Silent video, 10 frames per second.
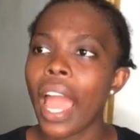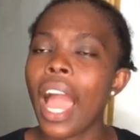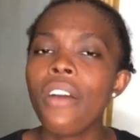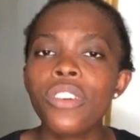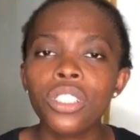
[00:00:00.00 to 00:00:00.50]
I
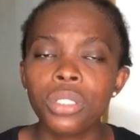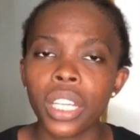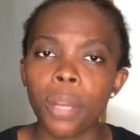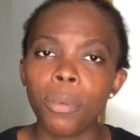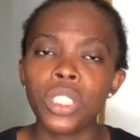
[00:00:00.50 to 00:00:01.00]
have a YouTube
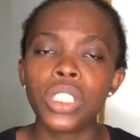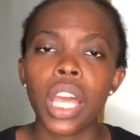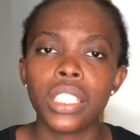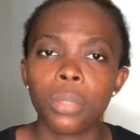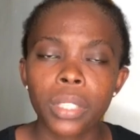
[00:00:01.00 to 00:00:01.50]
channel, please
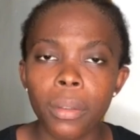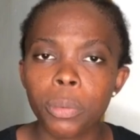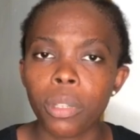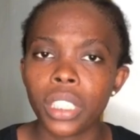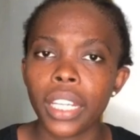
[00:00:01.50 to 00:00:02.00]
subscribe
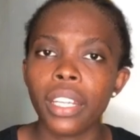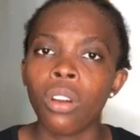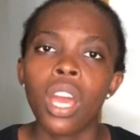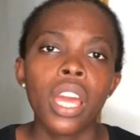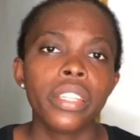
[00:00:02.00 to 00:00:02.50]
to my channel,